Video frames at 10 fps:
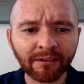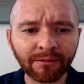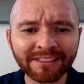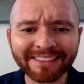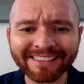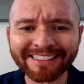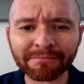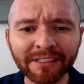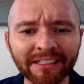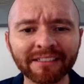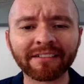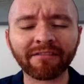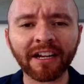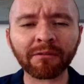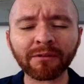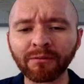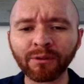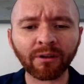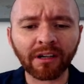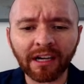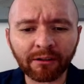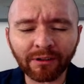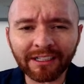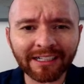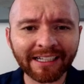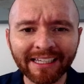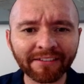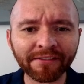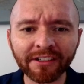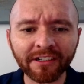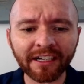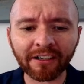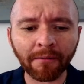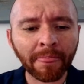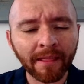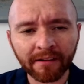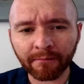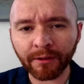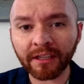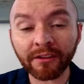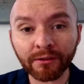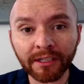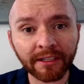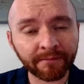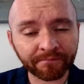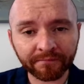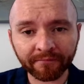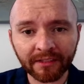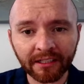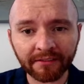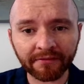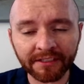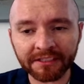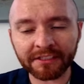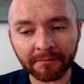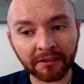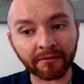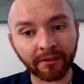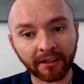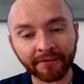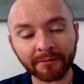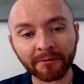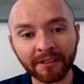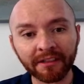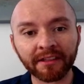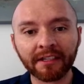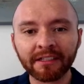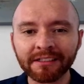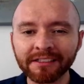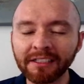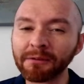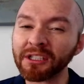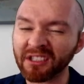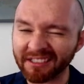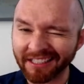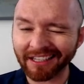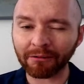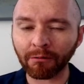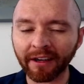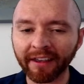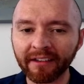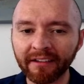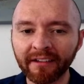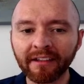What's this mean, right? What? I can't figure it out. Read through it. If this is something you feel comfortable with, see what you can take away.